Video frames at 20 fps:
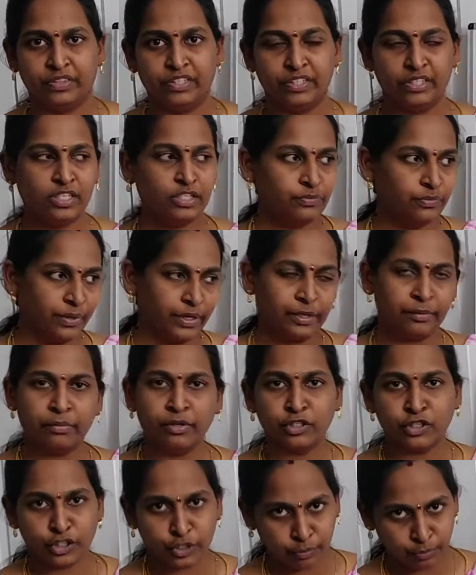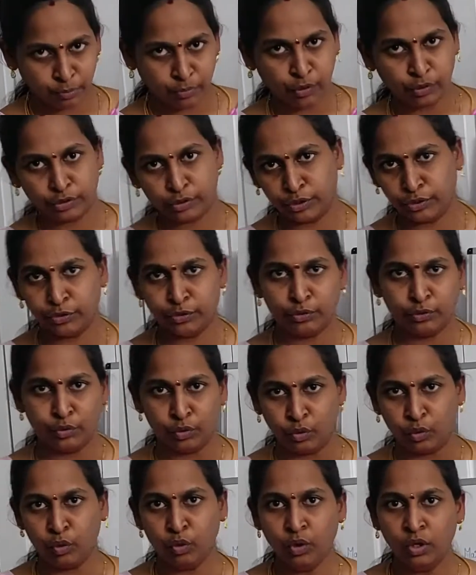This is very much important to
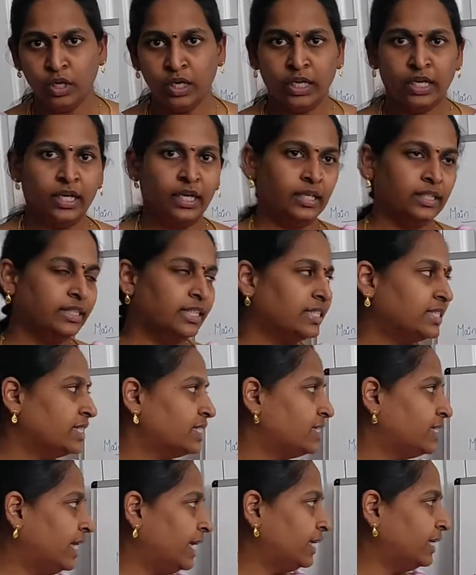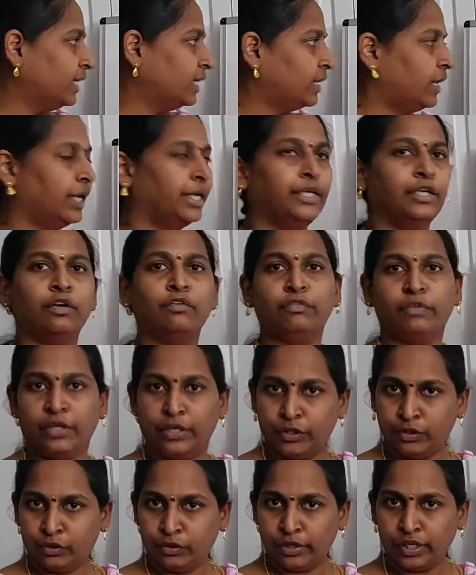know. Uh, this is like a kind of
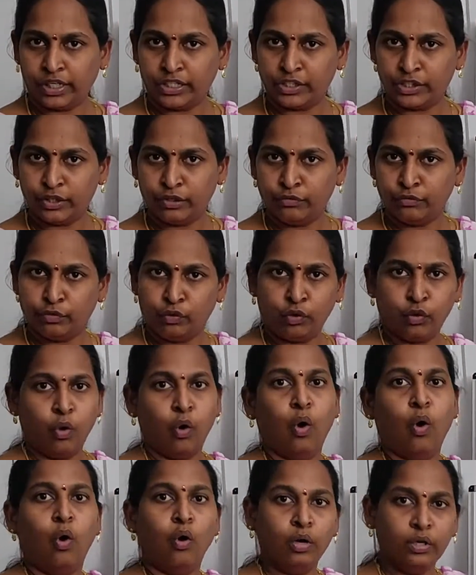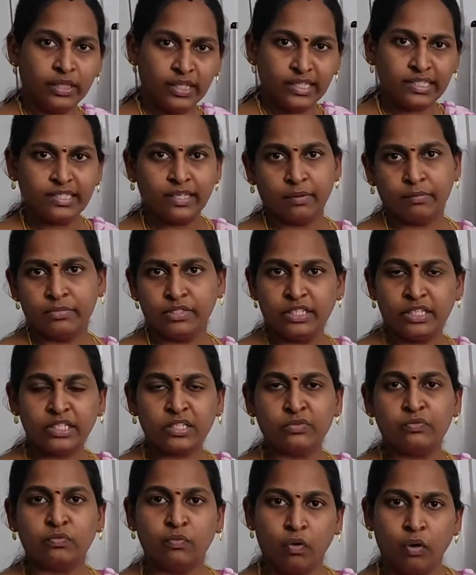introduction for all the
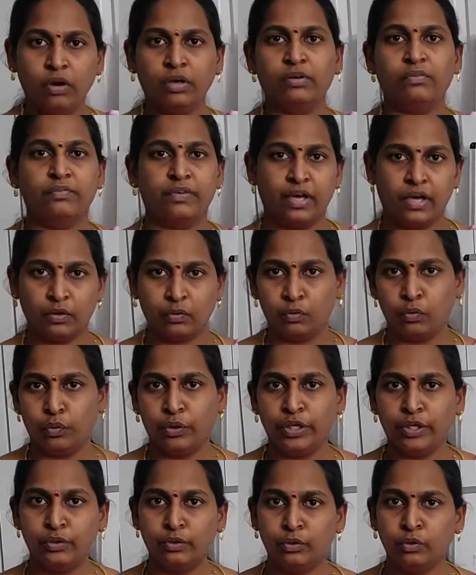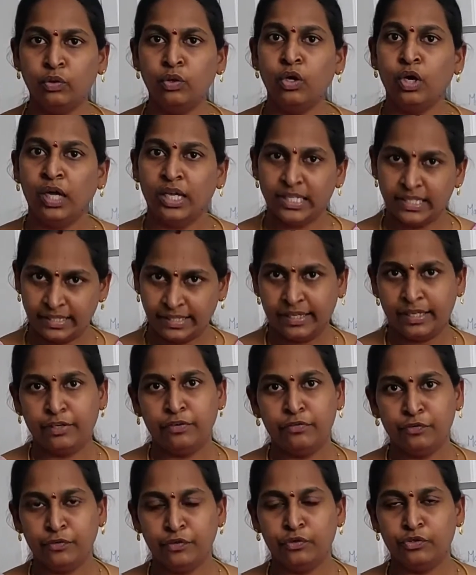subjects what we are going to see
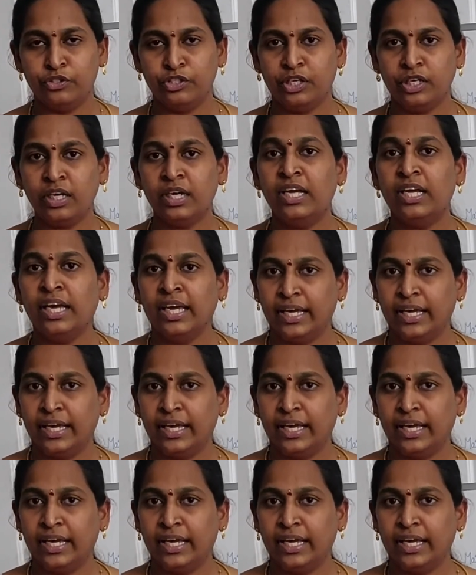in future.